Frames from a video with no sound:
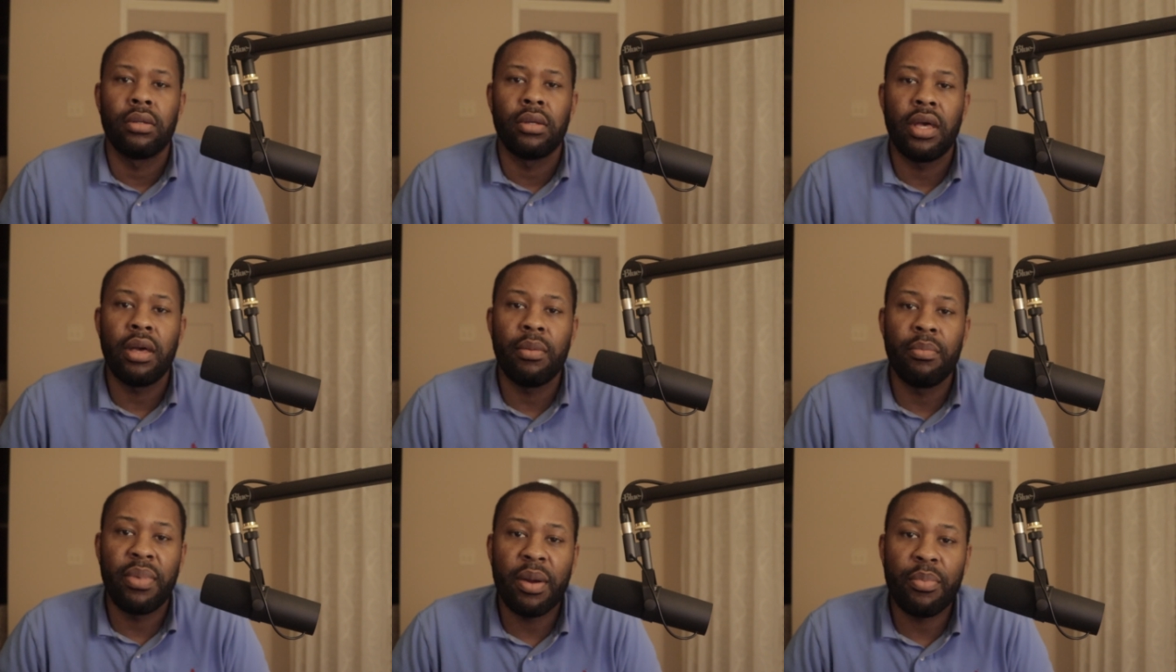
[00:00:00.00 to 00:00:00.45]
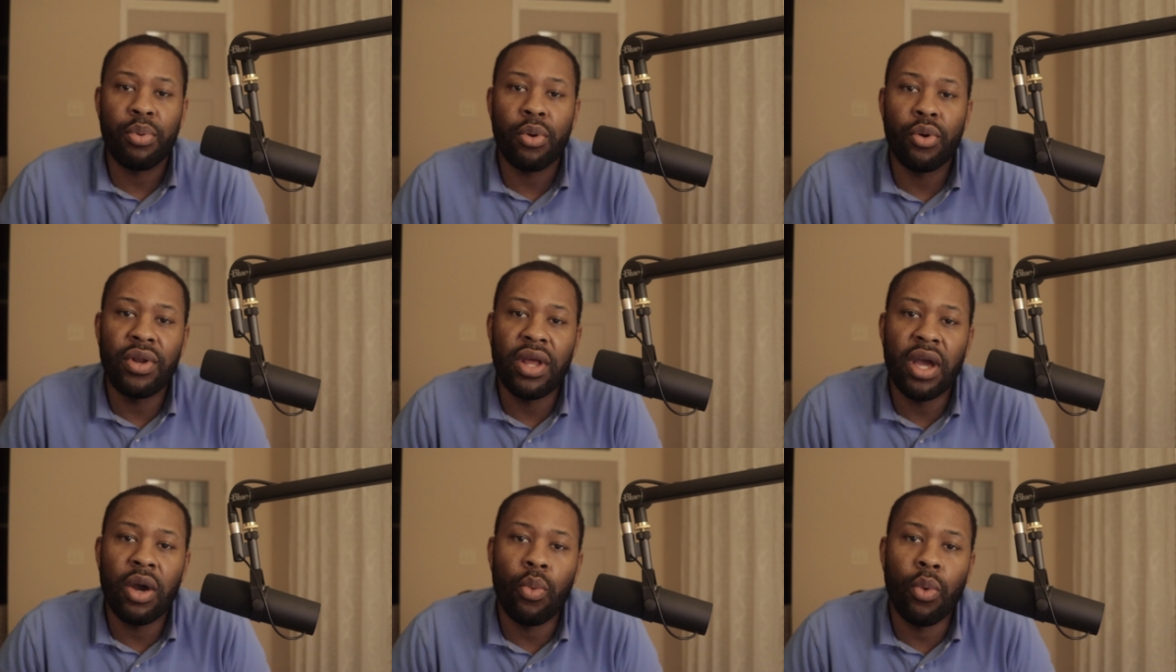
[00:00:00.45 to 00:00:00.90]
And
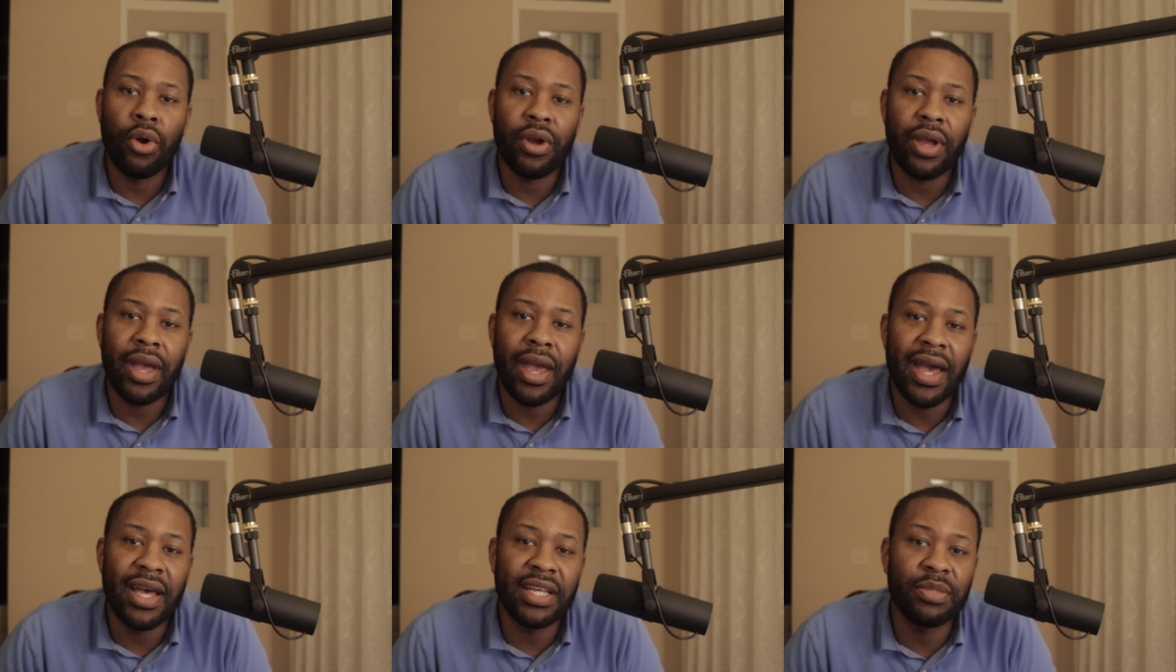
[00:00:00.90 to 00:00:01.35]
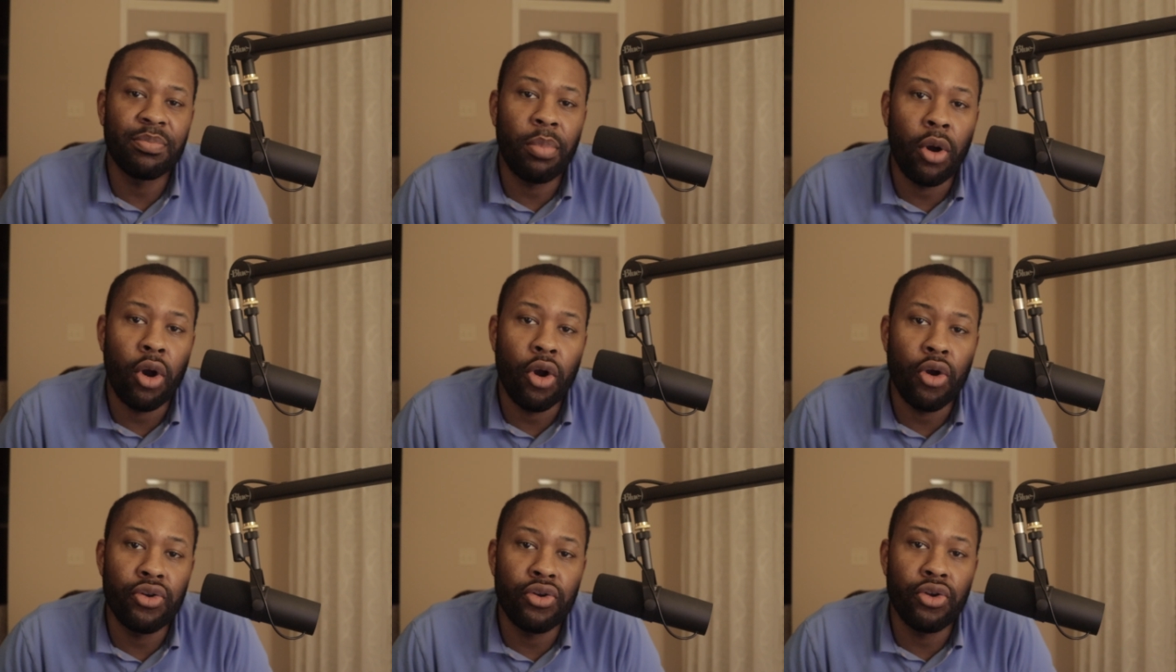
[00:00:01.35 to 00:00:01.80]
Bepro Network has
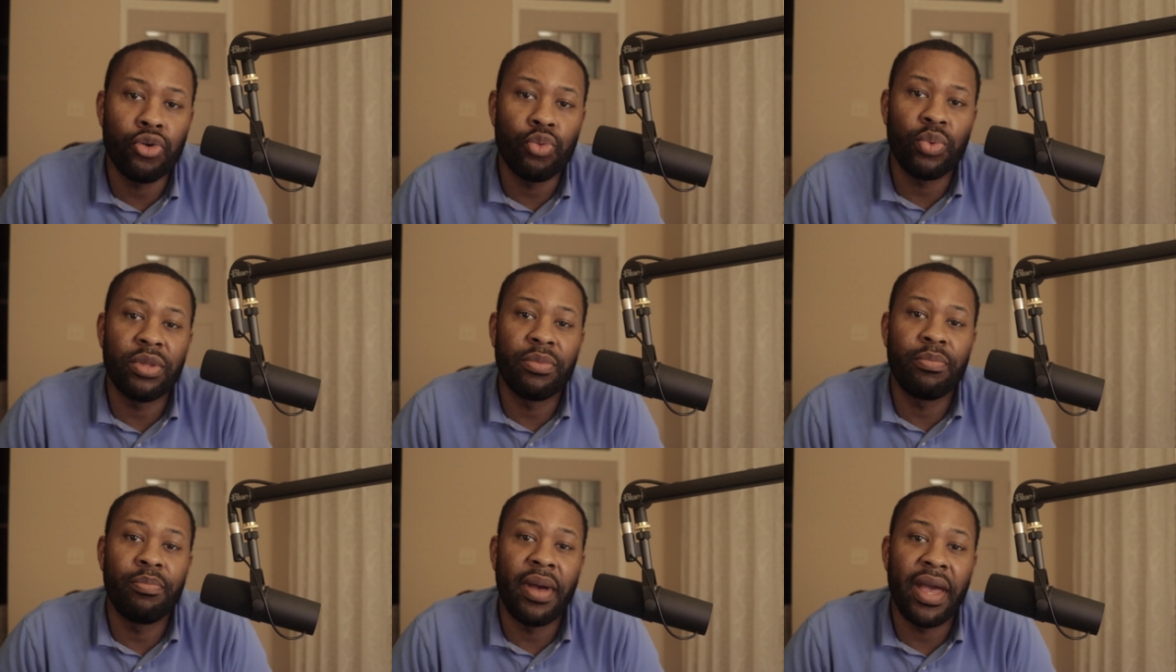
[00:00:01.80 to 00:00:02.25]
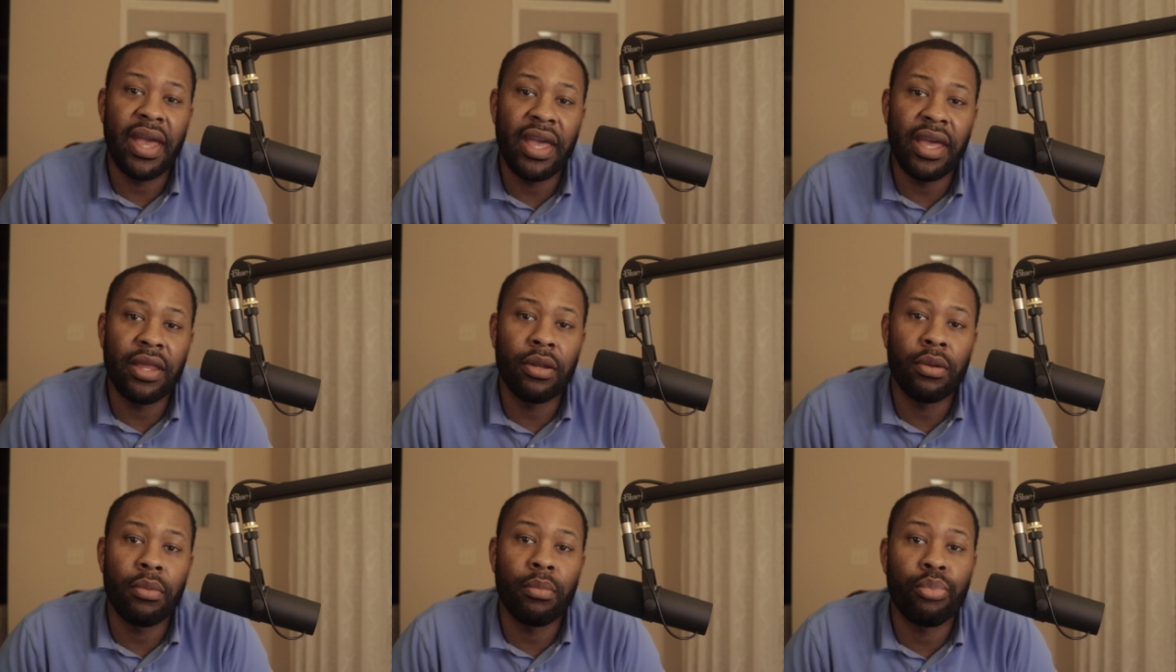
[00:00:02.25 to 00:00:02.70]
partnered with
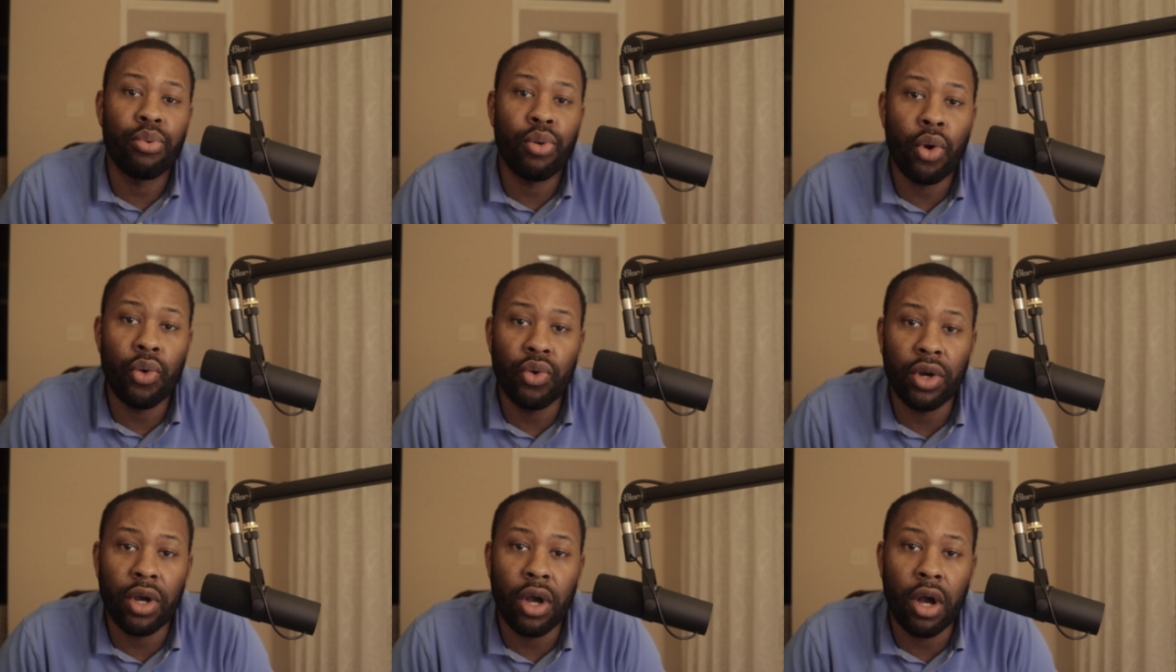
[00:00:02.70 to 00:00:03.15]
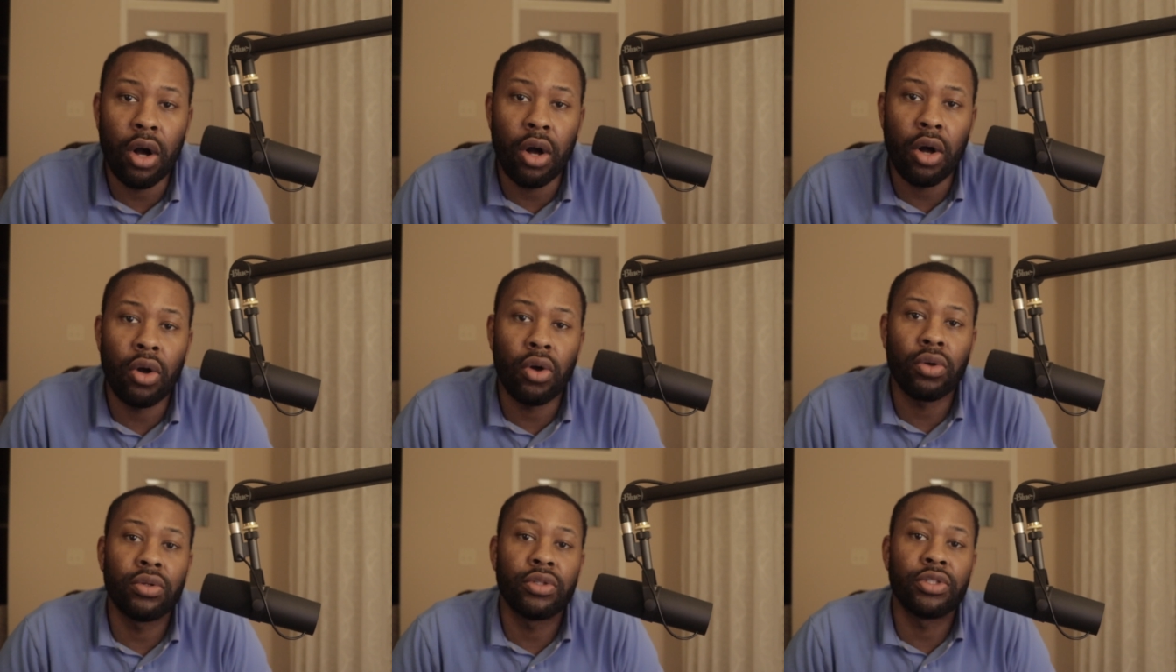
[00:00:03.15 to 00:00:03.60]
Band
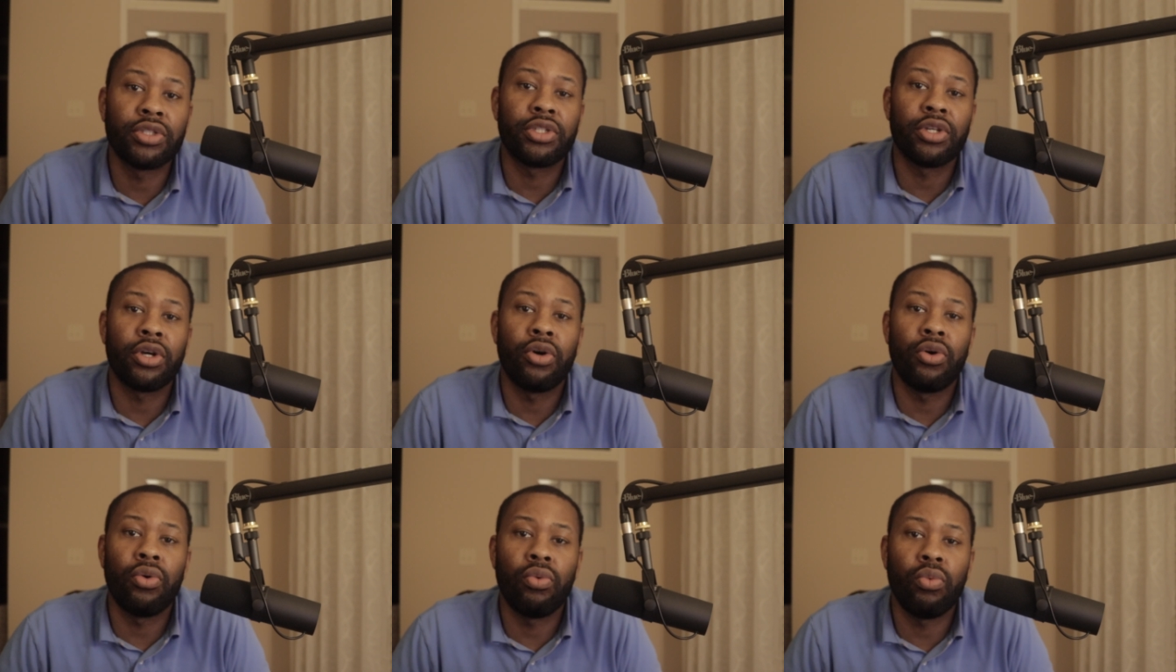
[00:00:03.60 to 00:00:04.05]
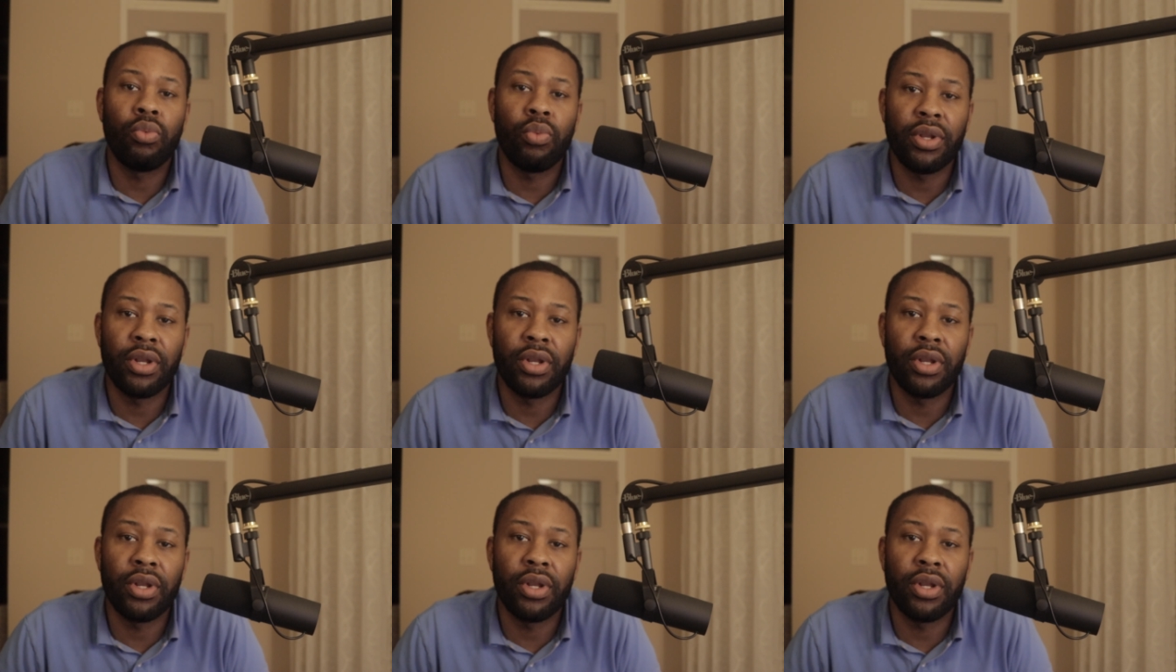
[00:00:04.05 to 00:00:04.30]
Protocol. So we